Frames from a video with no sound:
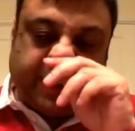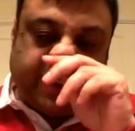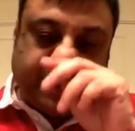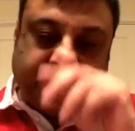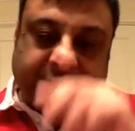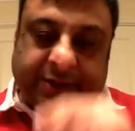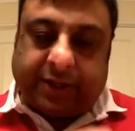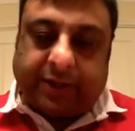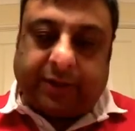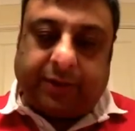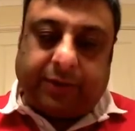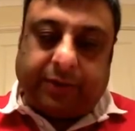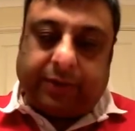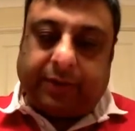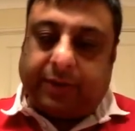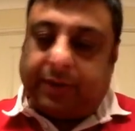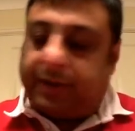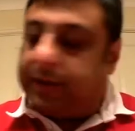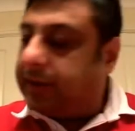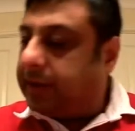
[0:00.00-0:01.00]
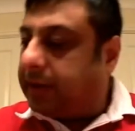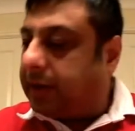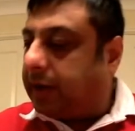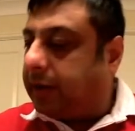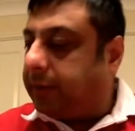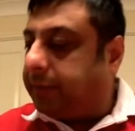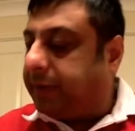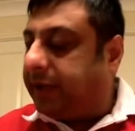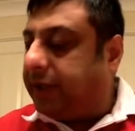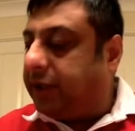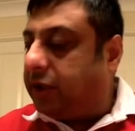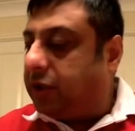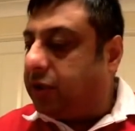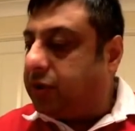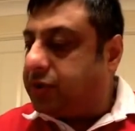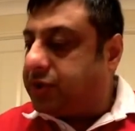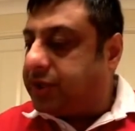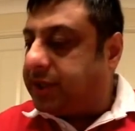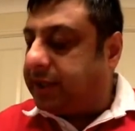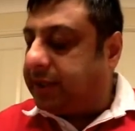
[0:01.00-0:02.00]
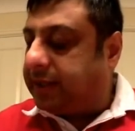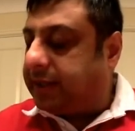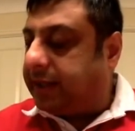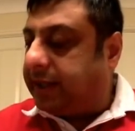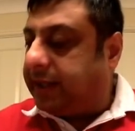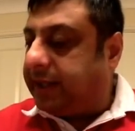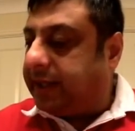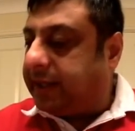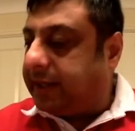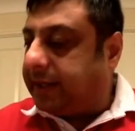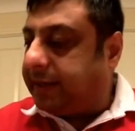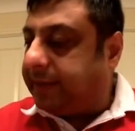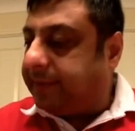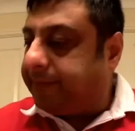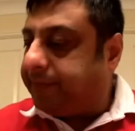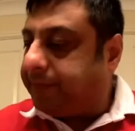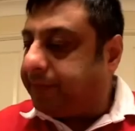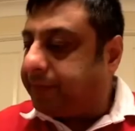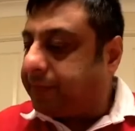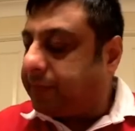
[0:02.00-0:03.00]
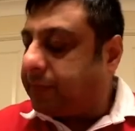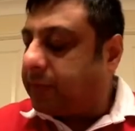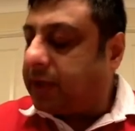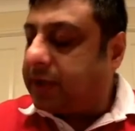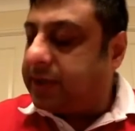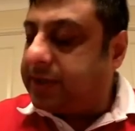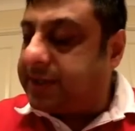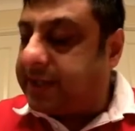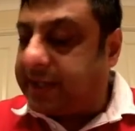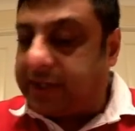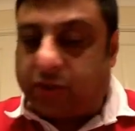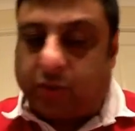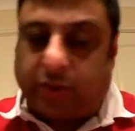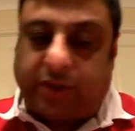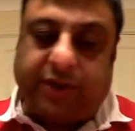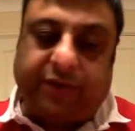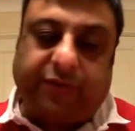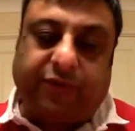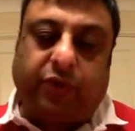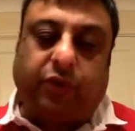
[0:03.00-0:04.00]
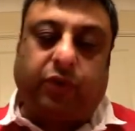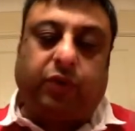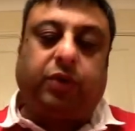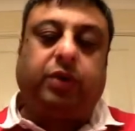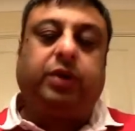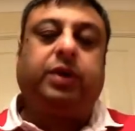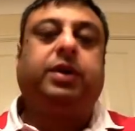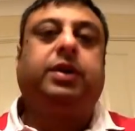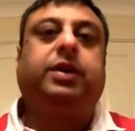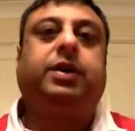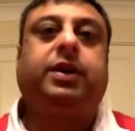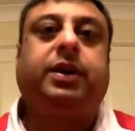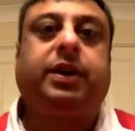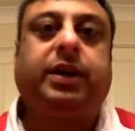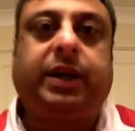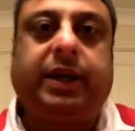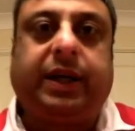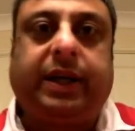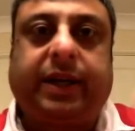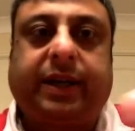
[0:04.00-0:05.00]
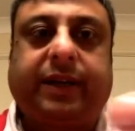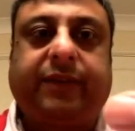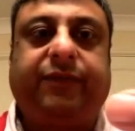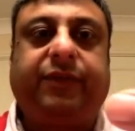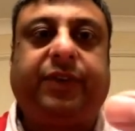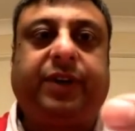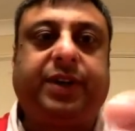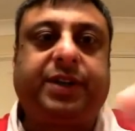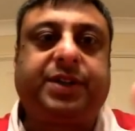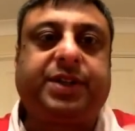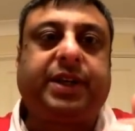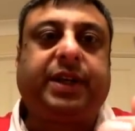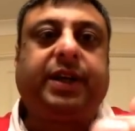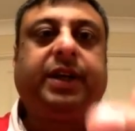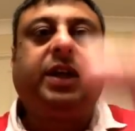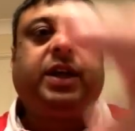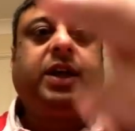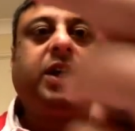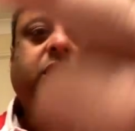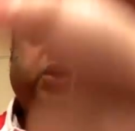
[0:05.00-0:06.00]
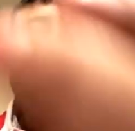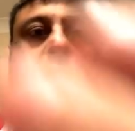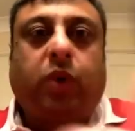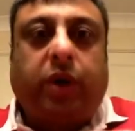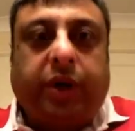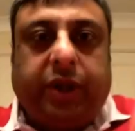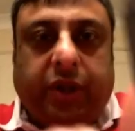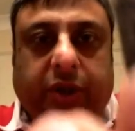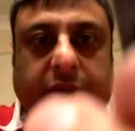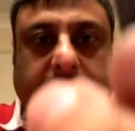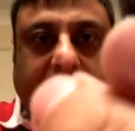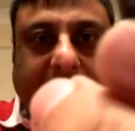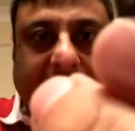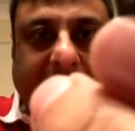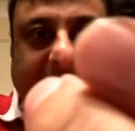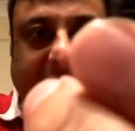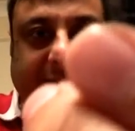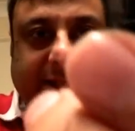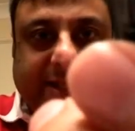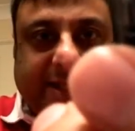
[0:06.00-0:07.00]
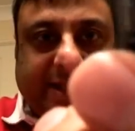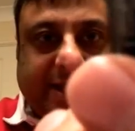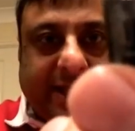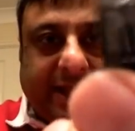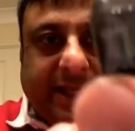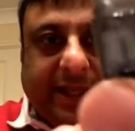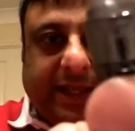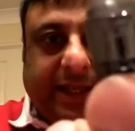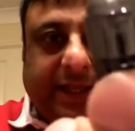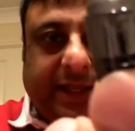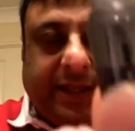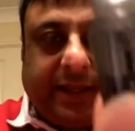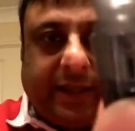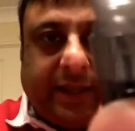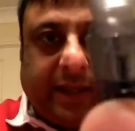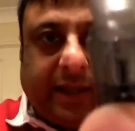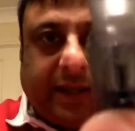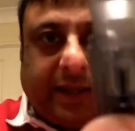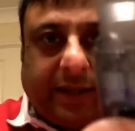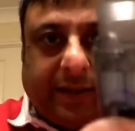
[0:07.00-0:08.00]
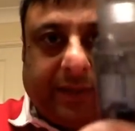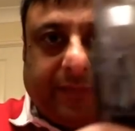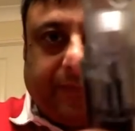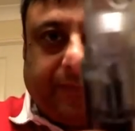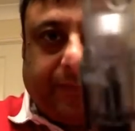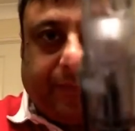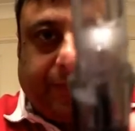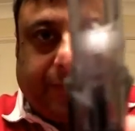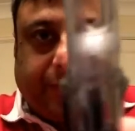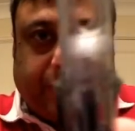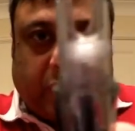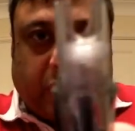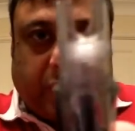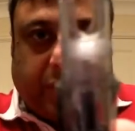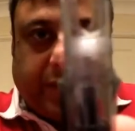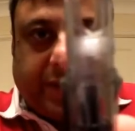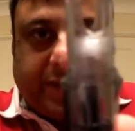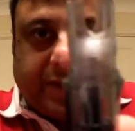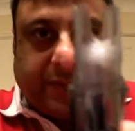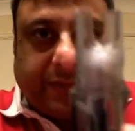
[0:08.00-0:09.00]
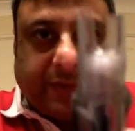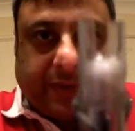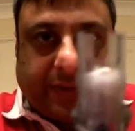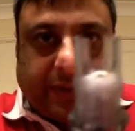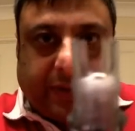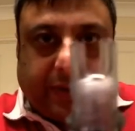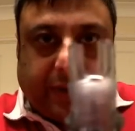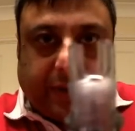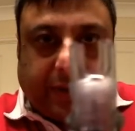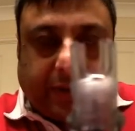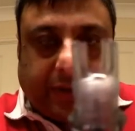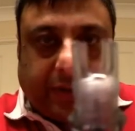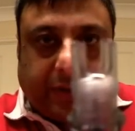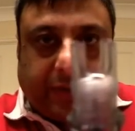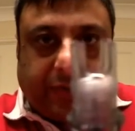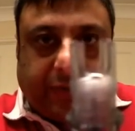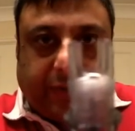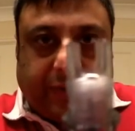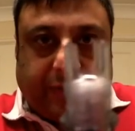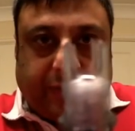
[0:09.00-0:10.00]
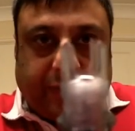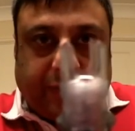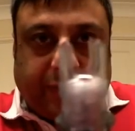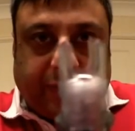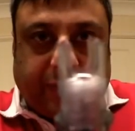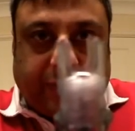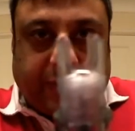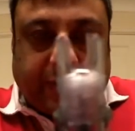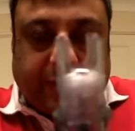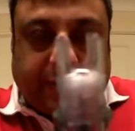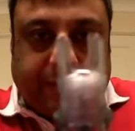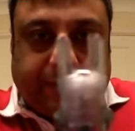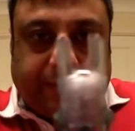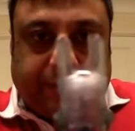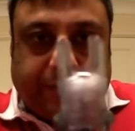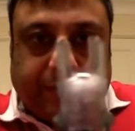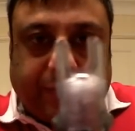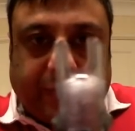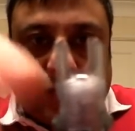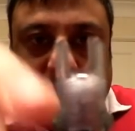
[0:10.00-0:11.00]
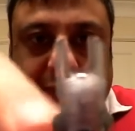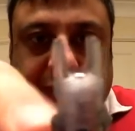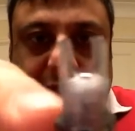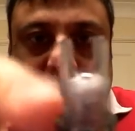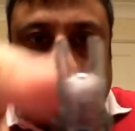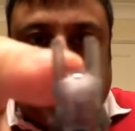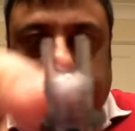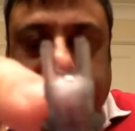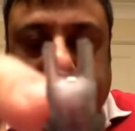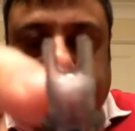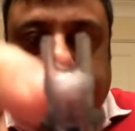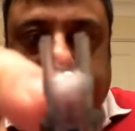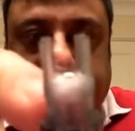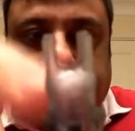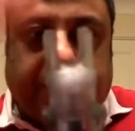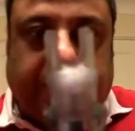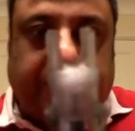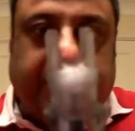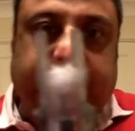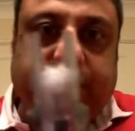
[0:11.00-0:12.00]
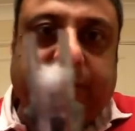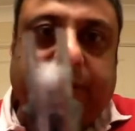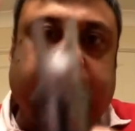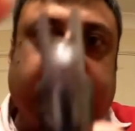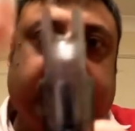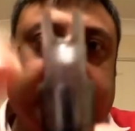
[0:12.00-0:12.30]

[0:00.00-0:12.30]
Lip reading: So I'll be using the Z24 converter. What you can see on these, I don't know if you've ever noticed on these,